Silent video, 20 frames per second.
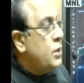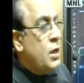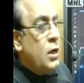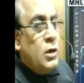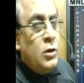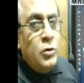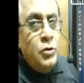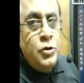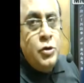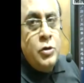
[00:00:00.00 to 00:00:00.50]
here,
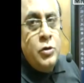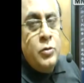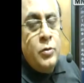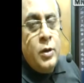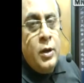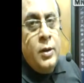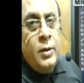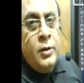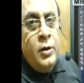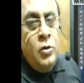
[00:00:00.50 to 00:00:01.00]
you should
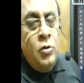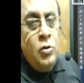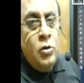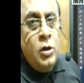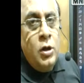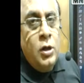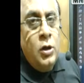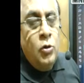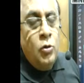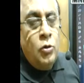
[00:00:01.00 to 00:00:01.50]

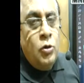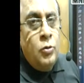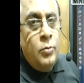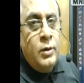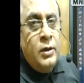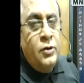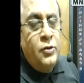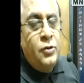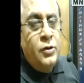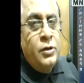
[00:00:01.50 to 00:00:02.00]
look
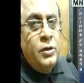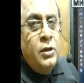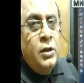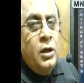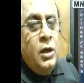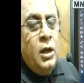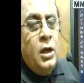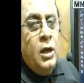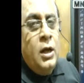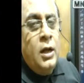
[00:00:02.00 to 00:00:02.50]
towards
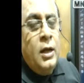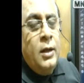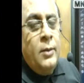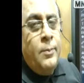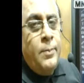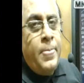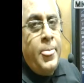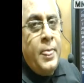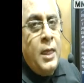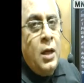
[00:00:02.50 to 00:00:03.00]

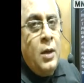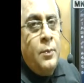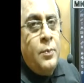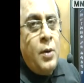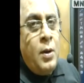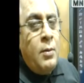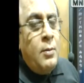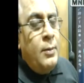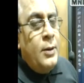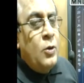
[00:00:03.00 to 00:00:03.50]

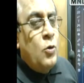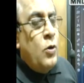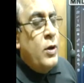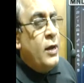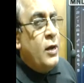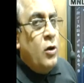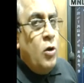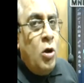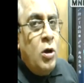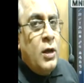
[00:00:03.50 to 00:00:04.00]
probably
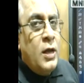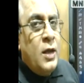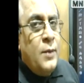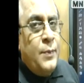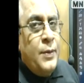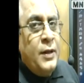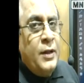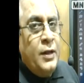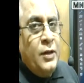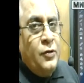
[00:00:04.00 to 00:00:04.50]
going long,
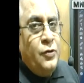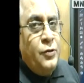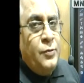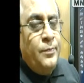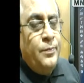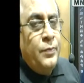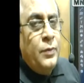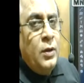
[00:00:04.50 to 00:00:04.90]
keeping this.